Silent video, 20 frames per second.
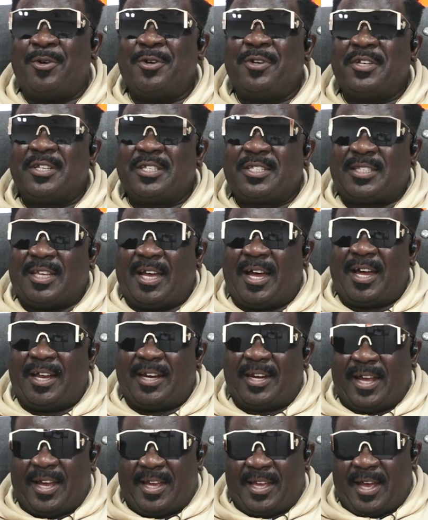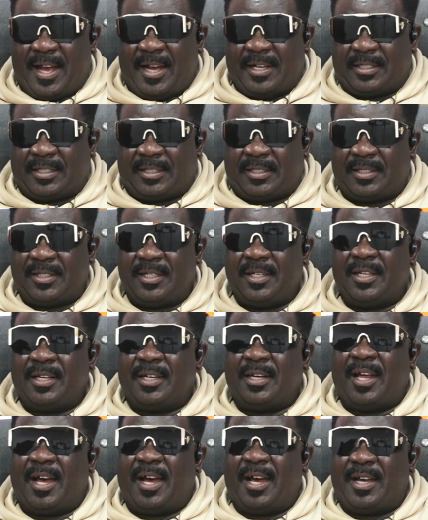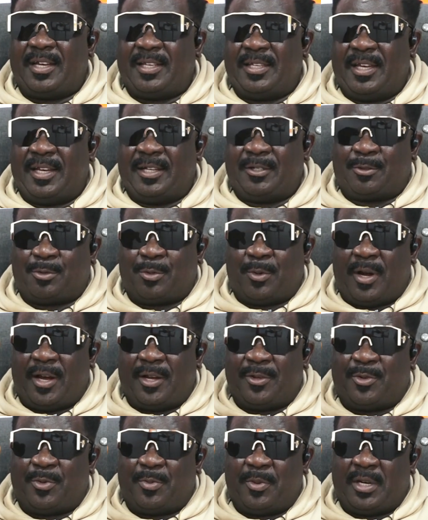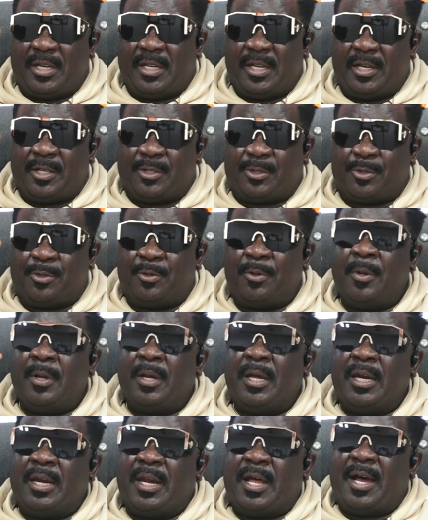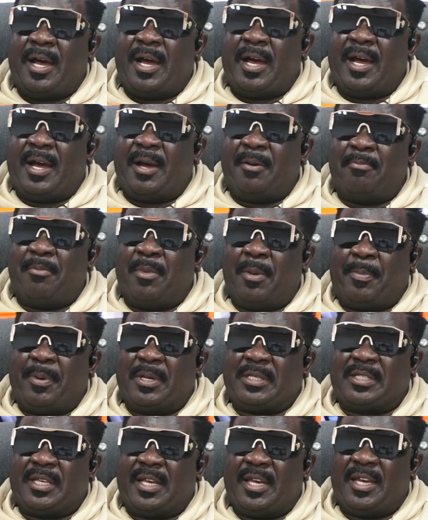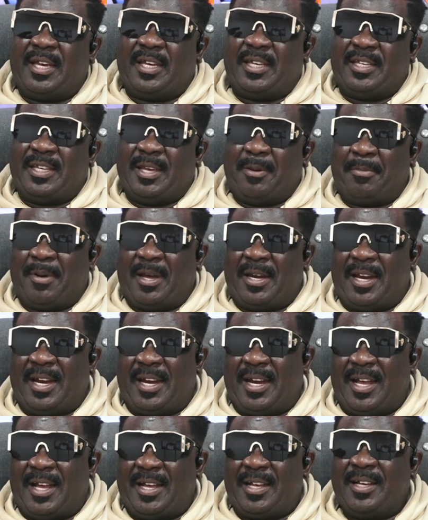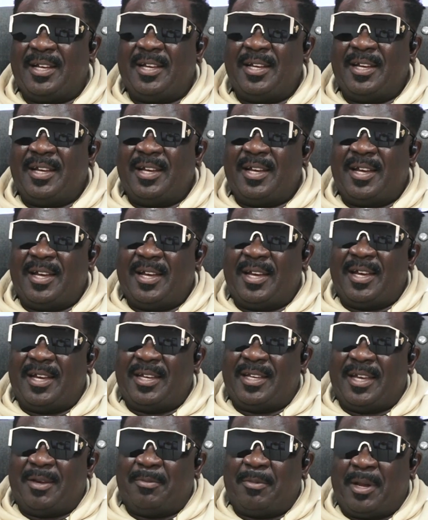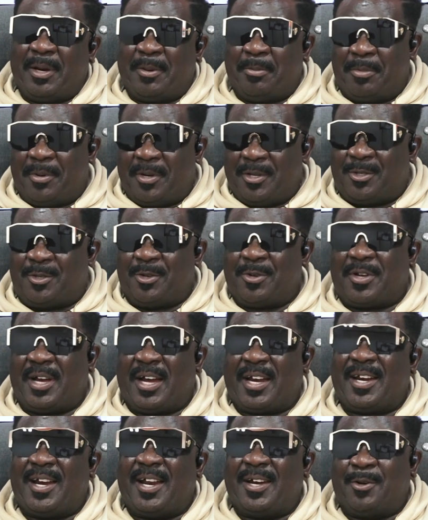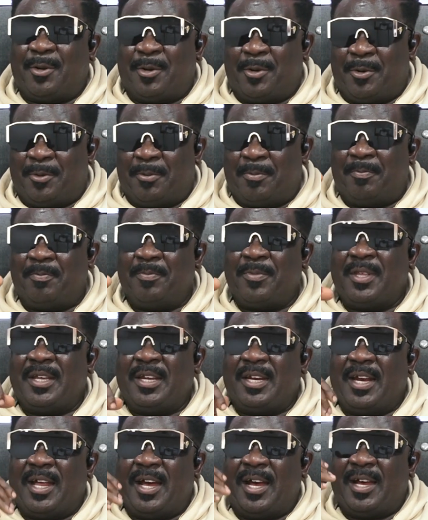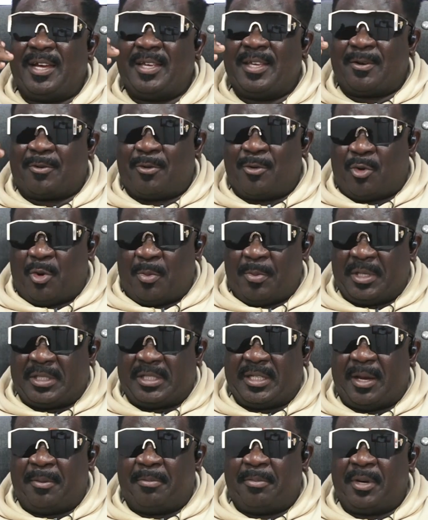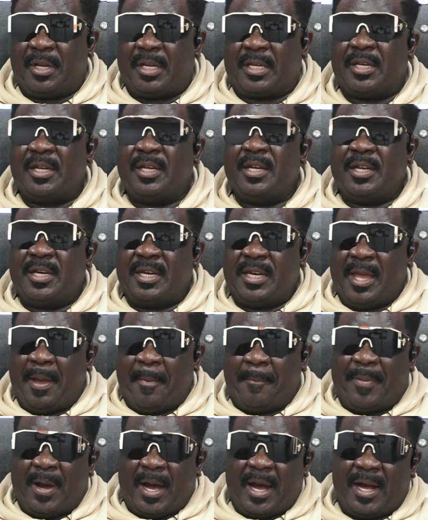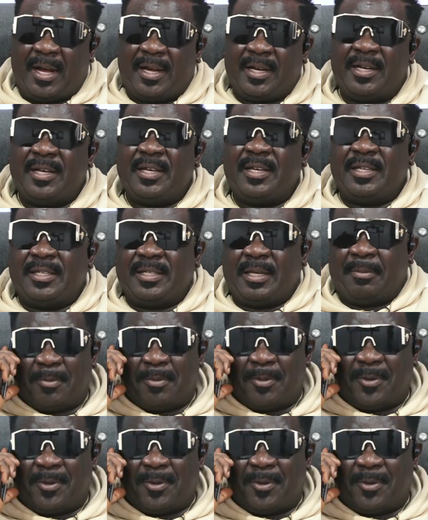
*274*9# na ye ntoa dwumadie ni so na me pese ye ma nana ye ma no brace you kakra na onom na ye ko commercial break na ye ba ye be